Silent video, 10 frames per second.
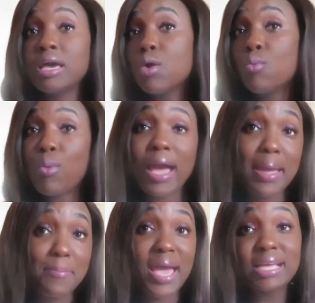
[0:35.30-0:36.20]

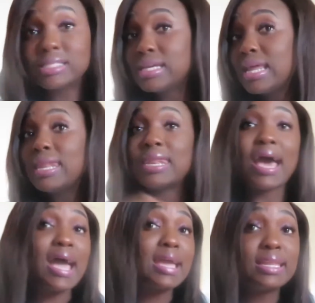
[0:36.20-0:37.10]
way back to the
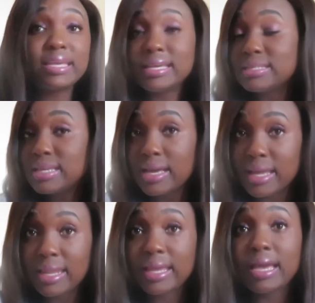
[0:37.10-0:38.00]
90s,
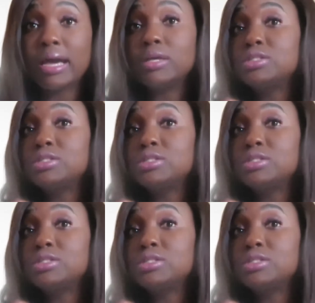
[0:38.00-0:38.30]
honey,